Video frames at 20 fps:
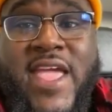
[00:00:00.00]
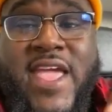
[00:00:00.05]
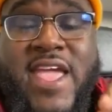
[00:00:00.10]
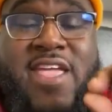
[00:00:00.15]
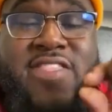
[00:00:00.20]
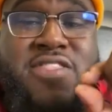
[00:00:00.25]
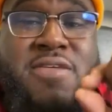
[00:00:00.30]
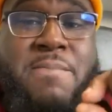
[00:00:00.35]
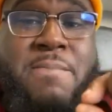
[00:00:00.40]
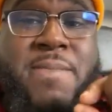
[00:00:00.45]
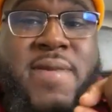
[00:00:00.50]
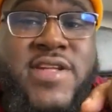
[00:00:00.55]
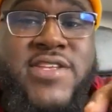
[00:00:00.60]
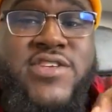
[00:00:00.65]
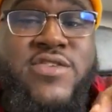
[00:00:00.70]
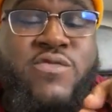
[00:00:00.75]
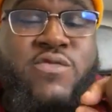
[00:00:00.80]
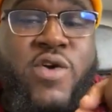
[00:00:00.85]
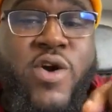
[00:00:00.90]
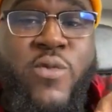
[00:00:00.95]
In the midst
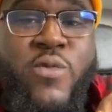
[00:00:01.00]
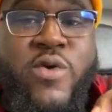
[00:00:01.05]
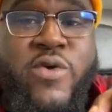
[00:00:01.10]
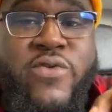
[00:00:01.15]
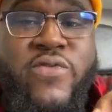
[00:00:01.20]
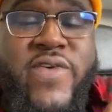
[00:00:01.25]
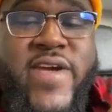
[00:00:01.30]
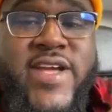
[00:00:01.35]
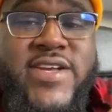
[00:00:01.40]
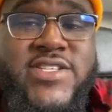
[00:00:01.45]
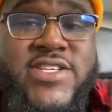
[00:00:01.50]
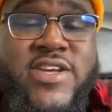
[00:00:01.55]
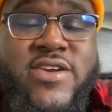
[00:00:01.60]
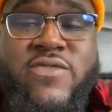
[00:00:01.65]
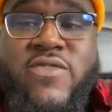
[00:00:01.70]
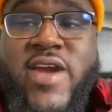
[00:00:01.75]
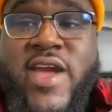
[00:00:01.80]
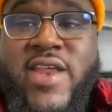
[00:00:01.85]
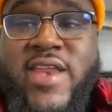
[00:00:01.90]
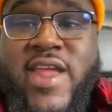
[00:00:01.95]
of what we're facing
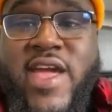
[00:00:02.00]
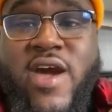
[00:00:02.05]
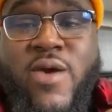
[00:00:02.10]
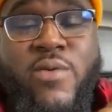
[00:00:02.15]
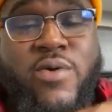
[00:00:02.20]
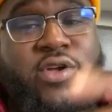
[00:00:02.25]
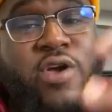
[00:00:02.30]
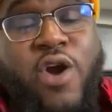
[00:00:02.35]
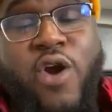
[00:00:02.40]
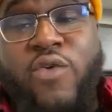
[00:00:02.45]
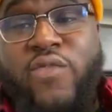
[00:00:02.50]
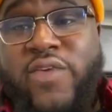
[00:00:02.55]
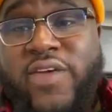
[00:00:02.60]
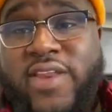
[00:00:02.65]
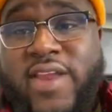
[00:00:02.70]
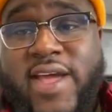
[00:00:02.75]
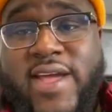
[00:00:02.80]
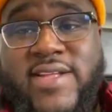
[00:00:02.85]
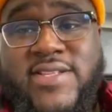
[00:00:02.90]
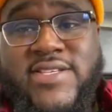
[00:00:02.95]
right now with
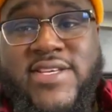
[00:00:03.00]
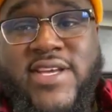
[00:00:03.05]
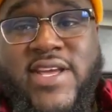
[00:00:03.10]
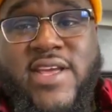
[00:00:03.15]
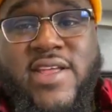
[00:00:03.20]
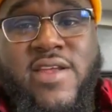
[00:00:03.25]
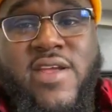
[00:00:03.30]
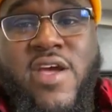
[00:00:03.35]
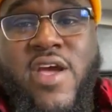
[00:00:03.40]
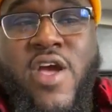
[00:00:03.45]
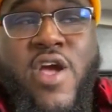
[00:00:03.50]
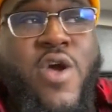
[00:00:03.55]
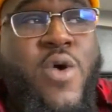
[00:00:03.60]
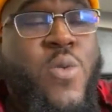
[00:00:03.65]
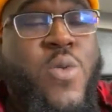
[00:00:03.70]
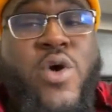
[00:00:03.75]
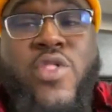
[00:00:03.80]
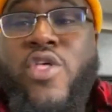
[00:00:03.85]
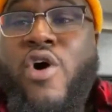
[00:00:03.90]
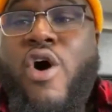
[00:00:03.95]
COVID-19,
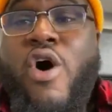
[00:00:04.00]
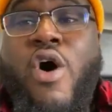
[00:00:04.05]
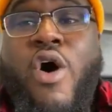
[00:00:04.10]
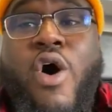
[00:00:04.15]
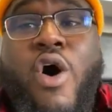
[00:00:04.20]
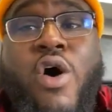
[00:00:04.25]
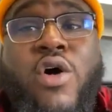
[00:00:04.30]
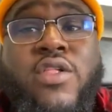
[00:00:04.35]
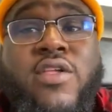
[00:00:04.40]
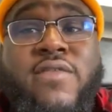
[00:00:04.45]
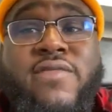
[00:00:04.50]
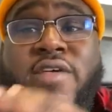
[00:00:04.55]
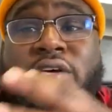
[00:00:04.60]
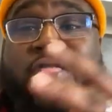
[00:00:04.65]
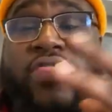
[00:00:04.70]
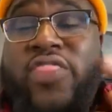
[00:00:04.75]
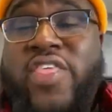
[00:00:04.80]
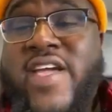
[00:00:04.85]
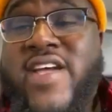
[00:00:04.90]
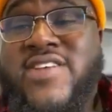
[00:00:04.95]
with all of the
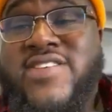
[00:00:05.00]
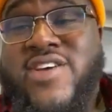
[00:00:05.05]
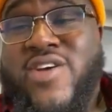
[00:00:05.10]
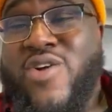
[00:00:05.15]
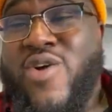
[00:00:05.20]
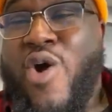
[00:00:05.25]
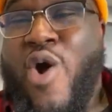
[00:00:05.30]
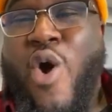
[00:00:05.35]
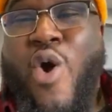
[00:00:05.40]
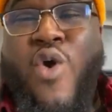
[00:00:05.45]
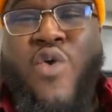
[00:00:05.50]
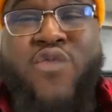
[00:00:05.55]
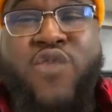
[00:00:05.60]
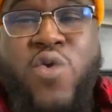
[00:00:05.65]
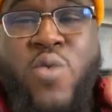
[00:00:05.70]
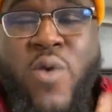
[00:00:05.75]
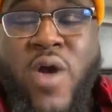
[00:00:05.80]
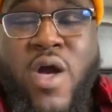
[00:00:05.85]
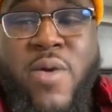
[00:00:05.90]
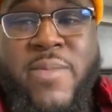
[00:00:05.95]
things that are
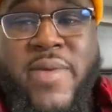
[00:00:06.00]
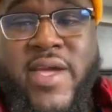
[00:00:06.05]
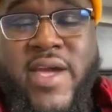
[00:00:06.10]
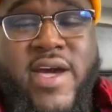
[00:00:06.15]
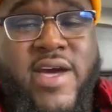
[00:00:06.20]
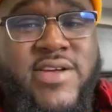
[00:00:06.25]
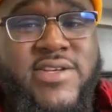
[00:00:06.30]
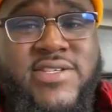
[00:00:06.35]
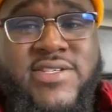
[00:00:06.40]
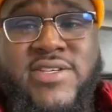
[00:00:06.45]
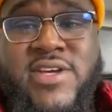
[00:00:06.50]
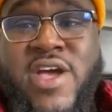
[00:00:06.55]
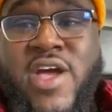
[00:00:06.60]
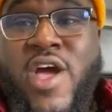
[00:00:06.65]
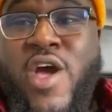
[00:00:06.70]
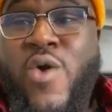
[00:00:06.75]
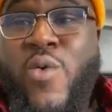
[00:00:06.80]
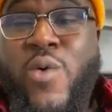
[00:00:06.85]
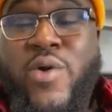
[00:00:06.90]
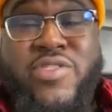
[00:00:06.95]
overwhelming us,
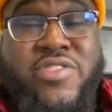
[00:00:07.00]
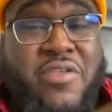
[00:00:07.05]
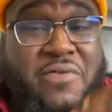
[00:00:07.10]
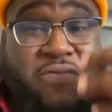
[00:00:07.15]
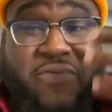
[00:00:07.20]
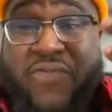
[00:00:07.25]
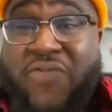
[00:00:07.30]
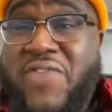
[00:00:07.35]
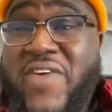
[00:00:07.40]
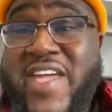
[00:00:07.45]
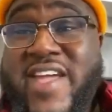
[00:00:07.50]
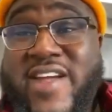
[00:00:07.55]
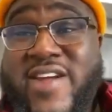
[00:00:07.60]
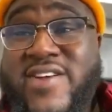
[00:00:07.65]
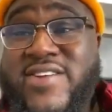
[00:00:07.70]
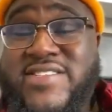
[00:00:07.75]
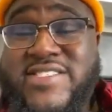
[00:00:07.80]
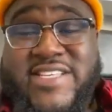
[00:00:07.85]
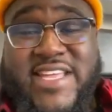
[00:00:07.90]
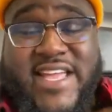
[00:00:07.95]
with the
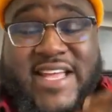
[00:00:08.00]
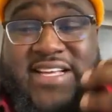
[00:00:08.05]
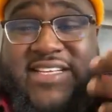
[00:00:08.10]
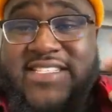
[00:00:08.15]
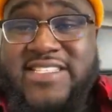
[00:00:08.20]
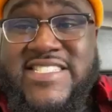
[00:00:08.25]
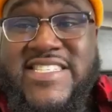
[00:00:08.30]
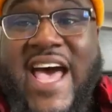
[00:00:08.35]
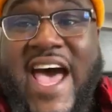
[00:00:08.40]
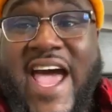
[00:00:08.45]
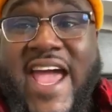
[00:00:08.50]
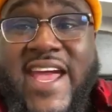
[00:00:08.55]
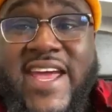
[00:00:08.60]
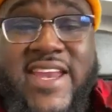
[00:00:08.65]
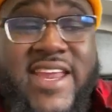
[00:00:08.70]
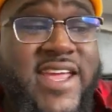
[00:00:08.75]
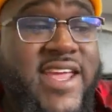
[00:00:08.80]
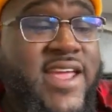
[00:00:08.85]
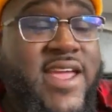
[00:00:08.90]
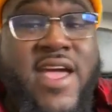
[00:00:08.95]
fears, the
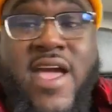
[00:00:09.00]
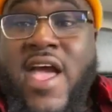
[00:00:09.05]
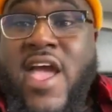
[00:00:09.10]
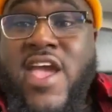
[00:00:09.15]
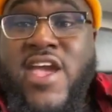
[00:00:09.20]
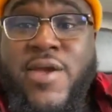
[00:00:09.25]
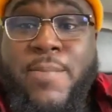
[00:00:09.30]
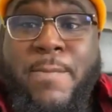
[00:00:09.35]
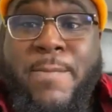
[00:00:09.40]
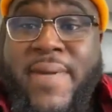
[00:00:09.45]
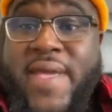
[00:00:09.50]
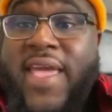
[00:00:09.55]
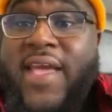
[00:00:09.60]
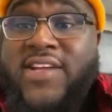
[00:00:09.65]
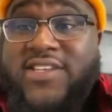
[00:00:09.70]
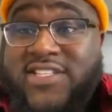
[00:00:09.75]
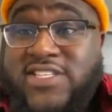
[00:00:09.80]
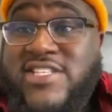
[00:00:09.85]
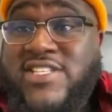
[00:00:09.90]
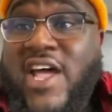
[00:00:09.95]
anxiety, being
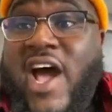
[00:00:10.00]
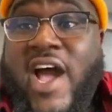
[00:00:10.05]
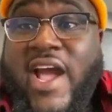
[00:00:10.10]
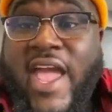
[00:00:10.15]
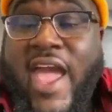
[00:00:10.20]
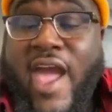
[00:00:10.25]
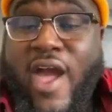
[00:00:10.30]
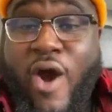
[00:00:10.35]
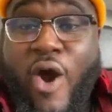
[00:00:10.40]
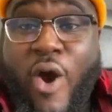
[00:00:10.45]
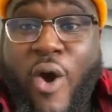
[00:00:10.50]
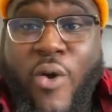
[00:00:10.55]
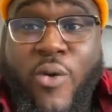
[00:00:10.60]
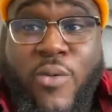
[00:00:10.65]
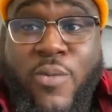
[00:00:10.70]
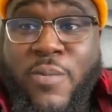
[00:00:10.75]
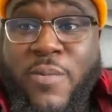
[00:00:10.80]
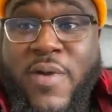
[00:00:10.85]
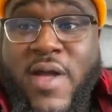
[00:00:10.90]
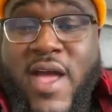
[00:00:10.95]
stuck at
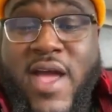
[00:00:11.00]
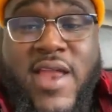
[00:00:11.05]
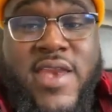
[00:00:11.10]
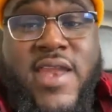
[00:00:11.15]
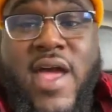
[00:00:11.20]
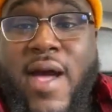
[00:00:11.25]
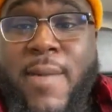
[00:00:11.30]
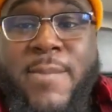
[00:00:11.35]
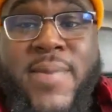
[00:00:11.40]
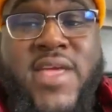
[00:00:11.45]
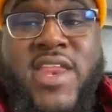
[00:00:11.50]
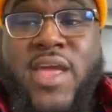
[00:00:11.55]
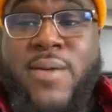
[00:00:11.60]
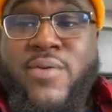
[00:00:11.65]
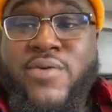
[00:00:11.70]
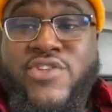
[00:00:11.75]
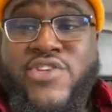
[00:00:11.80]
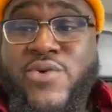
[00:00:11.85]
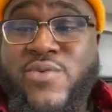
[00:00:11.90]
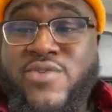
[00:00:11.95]
home, not being
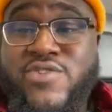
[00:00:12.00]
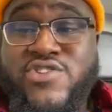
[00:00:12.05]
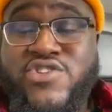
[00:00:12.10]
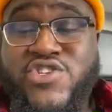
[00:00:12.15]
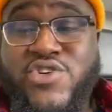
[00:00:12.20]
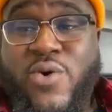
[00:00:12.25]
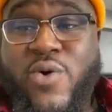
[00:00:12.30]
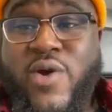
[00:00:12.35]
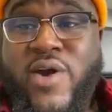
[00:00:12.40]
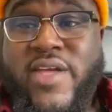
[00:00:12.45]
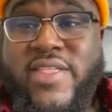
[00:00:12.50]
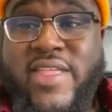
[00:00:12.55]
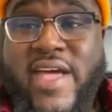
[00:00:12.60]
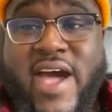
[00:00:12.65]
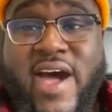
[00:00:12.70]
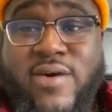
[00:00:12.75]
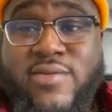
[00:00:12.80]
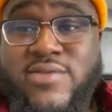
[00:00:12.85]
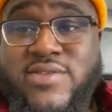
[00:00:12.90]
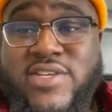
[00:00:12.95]
able to enjoy the
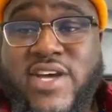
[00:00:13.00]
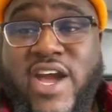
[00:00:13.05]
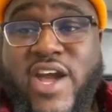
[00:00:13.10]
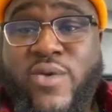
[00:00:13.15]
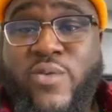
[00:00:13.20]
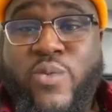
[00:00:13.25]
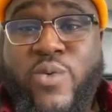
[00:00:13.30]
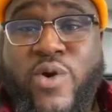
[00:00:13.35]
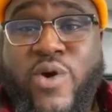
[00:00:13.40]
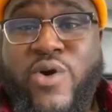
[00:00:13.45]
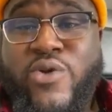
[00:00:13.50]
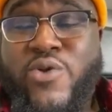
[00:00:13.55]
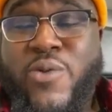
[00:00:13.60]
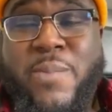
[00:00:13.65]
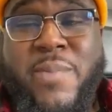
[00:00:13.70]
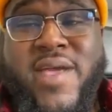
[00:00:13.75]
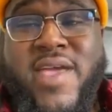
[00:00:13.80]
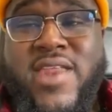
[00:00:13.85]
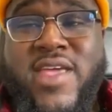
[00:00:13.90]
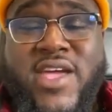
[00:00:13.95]
outside world or
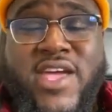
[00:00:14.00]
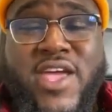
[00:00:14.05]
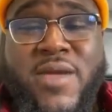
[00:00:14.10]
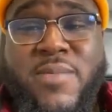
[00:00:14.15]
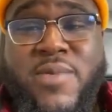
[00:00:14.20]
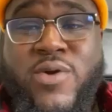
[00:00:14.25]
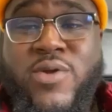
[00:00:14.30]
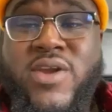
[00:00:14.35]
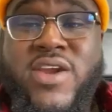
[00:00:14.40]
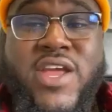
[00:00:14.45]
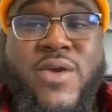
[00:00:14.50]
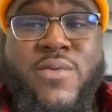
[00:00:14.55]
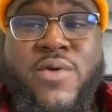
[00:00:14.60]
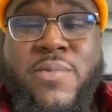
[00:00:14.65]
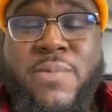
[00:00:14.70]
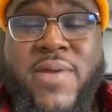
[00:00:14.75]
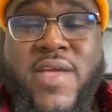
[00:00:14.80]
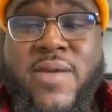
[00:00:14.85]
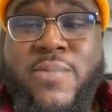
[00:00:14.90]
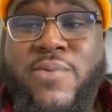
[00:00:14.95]
being in community
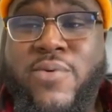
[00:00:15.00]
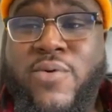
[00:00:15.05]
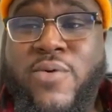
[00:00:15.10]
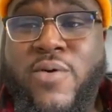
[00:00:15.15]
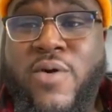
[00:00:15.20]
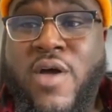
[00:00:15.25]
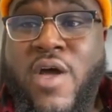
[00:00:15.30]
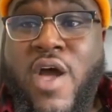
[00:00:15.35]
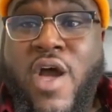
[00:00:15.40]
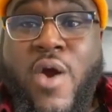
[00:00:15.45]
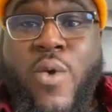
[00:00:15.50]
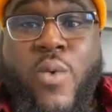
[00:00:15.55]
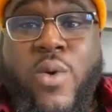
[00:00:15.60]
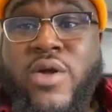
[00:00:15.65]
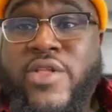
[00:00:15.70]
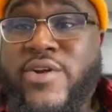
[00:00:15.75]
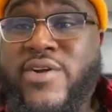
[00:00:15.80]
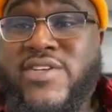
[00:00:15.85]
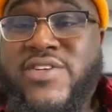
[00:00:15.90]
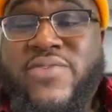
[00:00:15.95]
with people,
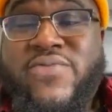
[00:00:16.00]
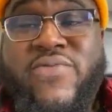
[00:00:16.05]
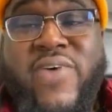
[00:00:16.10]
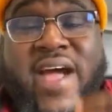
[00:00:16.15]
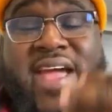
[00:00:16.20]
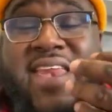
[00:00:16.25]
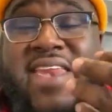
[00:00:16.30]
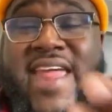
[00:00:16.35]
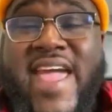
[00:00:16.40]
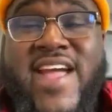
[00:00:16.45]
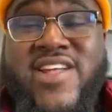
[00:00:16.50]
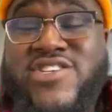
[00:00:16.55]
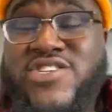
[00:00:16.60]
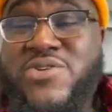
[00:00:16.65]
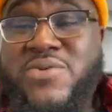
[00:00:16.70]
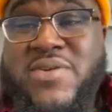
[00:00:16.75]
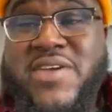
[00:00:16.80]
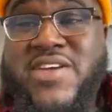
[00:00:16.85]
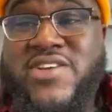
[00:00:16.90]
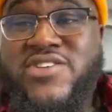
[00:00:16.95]
whether it's
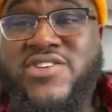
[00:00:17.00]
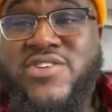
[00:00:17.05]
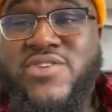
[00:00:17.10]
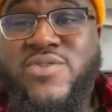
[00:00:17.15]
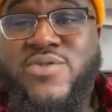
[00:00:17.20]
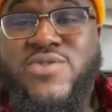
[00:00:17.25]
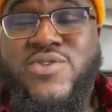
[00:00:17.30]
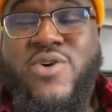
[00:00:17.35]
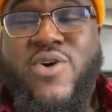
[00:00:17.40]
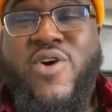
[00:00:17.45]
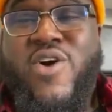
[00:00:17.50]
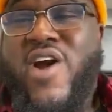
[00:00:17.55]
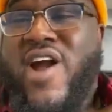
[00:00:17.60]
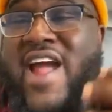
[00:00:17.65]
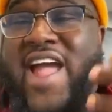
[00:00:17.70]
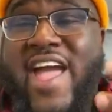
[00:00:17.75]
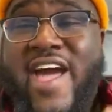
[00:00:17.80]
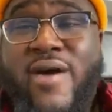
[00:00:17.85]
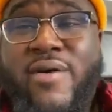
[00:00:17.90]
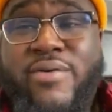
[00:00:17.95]
financial issues or
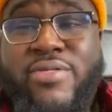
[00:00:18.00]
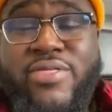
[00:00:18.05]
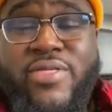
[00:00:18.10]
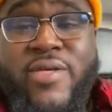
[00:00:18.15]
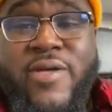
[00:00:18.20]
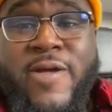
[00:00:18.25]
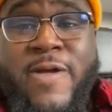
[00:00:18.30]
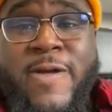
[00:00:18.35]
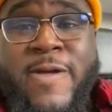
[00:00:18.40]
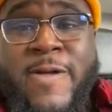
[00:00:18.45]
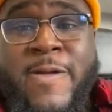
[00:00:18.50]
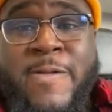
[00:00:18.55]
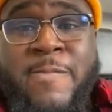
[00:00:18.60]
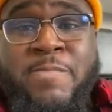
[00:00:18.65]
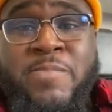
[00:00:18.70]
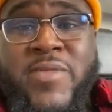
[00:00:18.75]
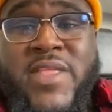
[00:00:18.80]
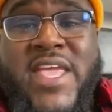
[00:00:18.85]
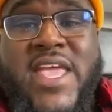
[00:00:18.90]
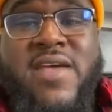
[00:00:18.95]
health,
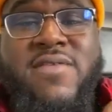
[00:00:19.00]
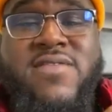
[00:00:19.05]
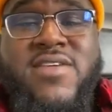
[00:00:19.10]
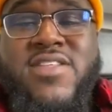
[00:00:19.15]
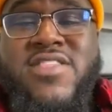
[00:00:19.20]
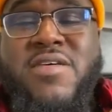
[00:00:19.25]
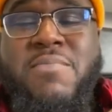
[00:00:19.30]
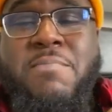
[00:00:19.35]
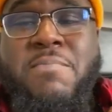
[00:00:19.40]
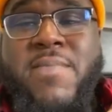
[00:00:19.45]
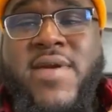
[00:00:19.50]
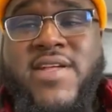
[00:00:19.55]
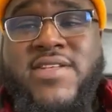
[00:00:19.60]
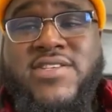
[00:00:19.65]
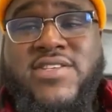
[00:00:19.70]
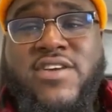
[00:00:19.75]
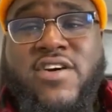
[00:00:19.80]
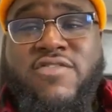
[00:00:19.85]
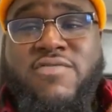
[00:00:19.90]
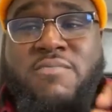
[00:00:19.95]
even in the
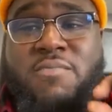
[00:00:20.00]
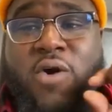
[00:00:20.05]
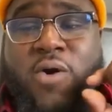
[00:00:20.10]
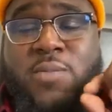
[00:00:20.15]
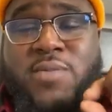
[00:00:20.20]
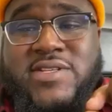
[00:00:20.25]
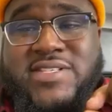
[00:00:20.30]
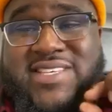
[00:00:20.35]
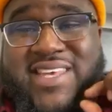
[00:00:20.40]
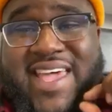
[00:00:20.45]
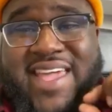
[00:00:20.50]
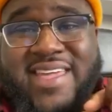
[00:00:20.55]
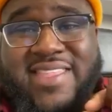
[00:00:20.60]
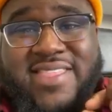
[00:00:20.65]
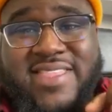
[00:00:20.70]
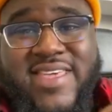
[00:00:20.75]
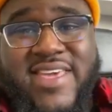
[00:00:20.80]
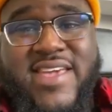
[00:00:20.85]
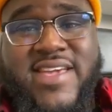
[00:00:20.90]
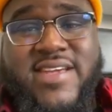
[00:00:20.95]
midst of moments
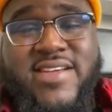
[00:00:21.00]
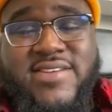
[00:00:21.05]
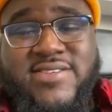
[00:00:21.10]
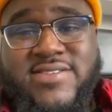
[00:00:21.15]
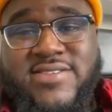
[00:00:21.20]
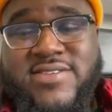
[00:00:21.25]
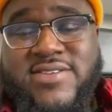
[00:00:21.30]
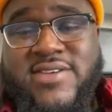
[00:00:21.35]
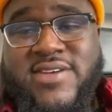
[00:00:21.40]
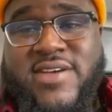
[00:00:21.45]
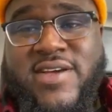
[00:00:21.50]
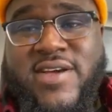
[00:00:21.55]
like these,